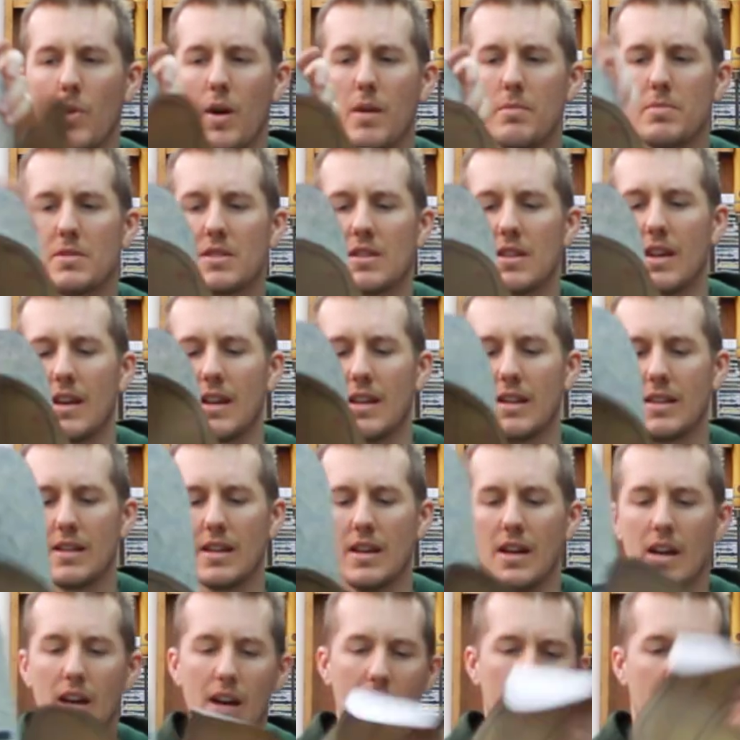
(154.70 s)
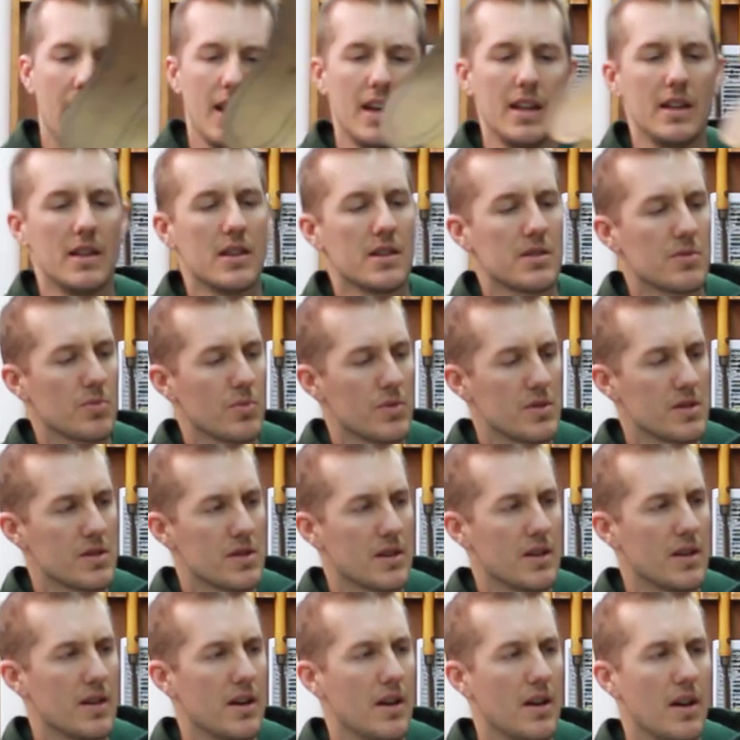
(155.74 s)
the website, and this
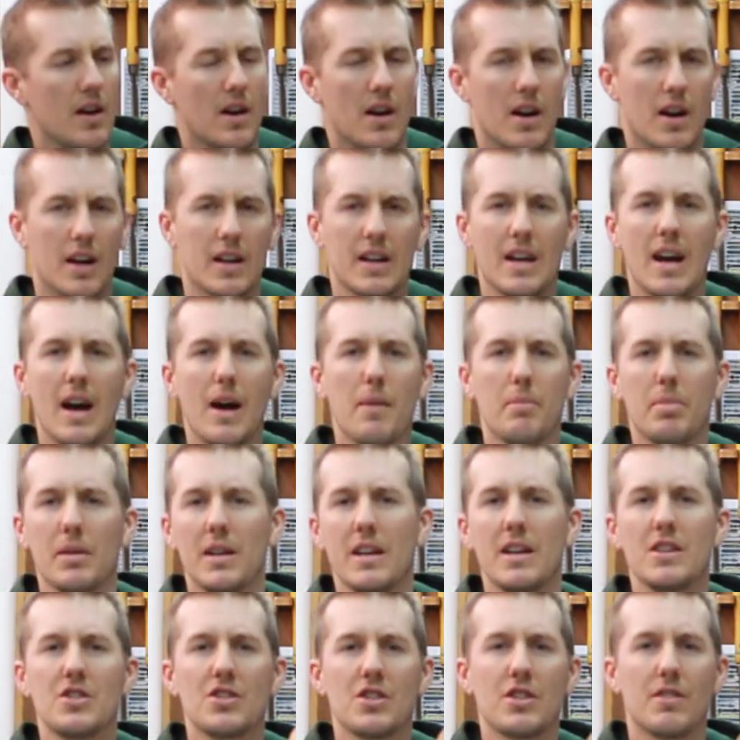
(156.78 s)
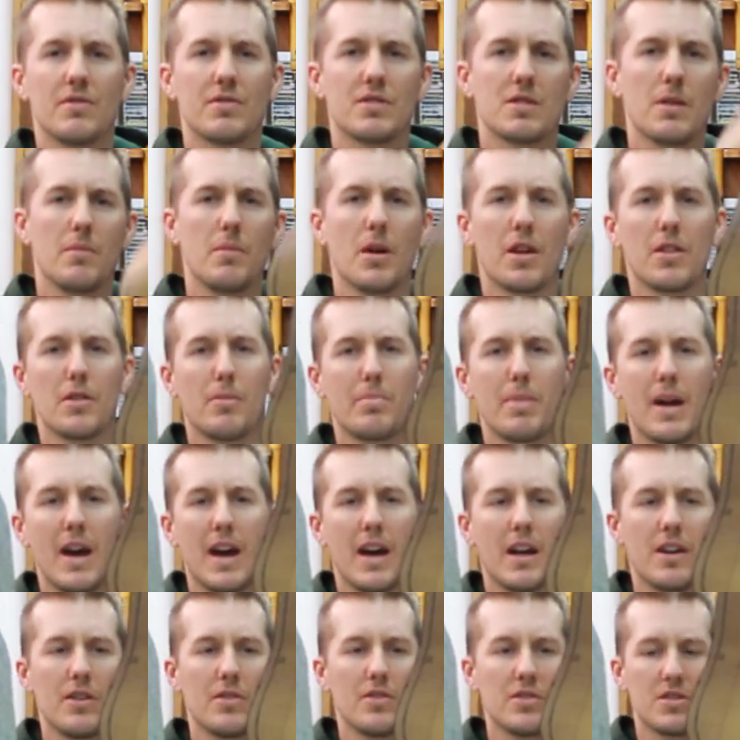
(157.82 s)
was a, a compilation of some other
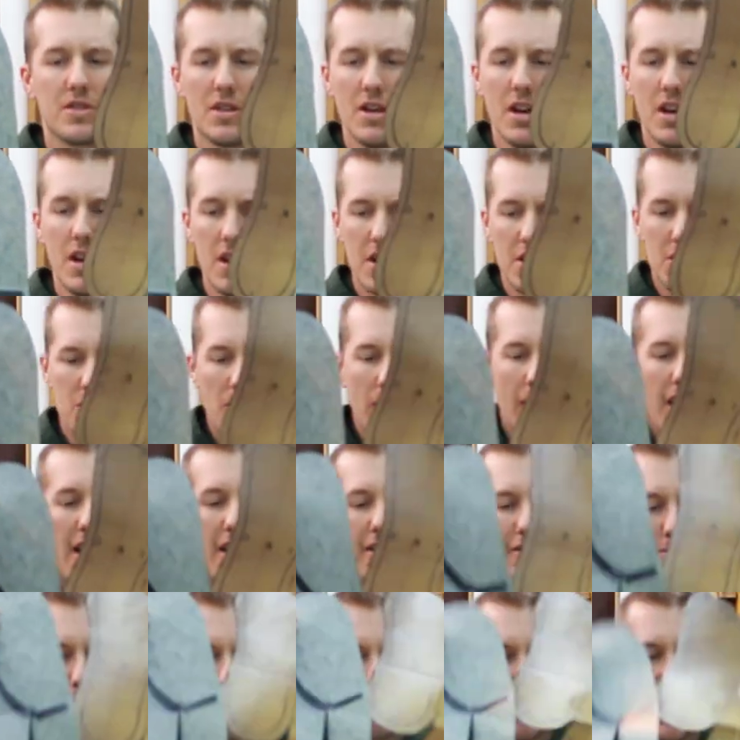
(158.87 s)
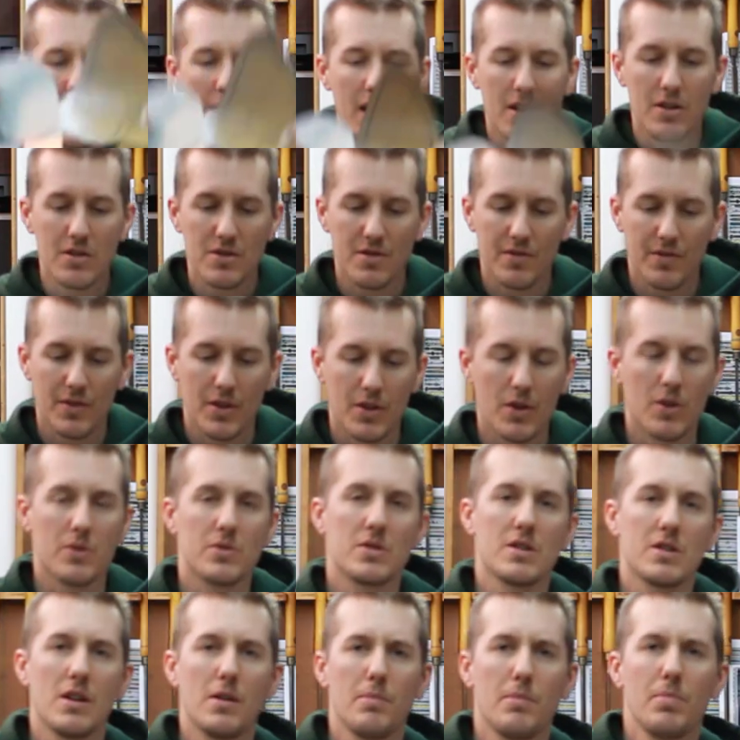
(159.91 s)
patterns. So I have patterns for
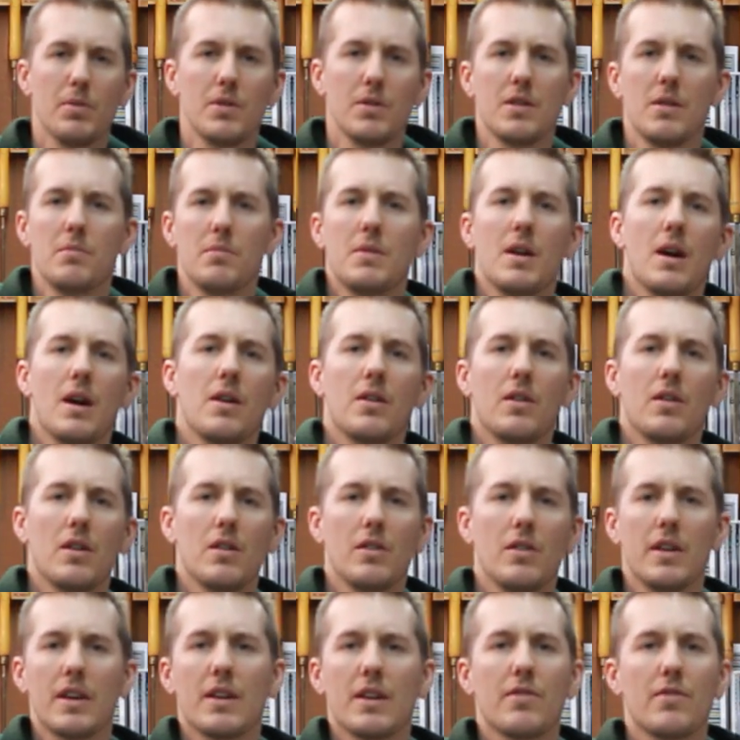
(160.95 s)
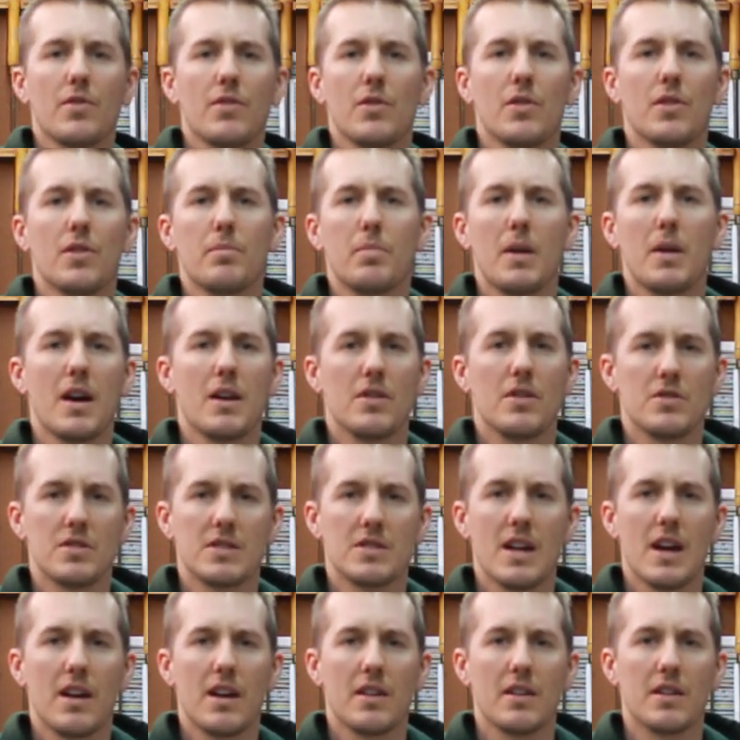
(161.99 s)
those, and I'll put them down, a link for the
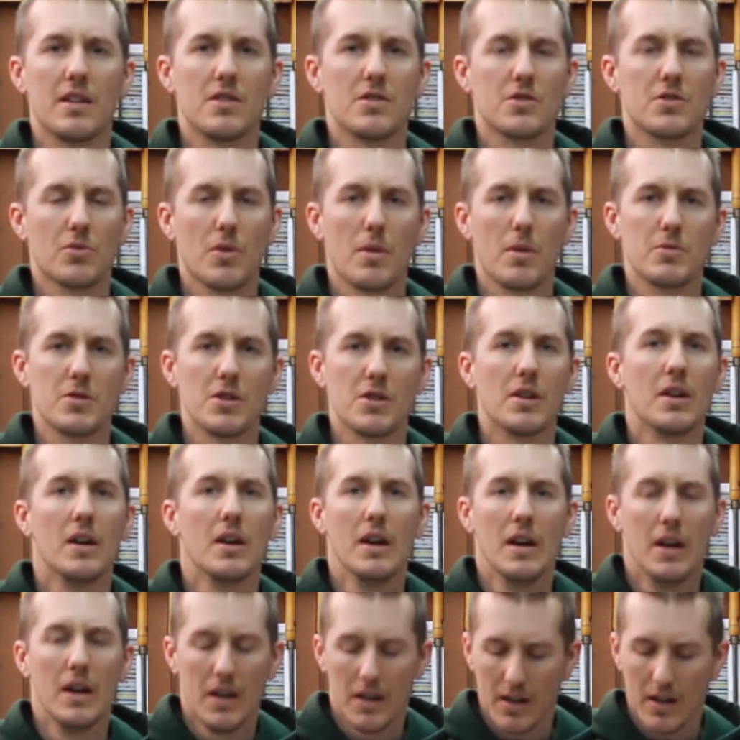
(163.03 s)
patterns down in the description.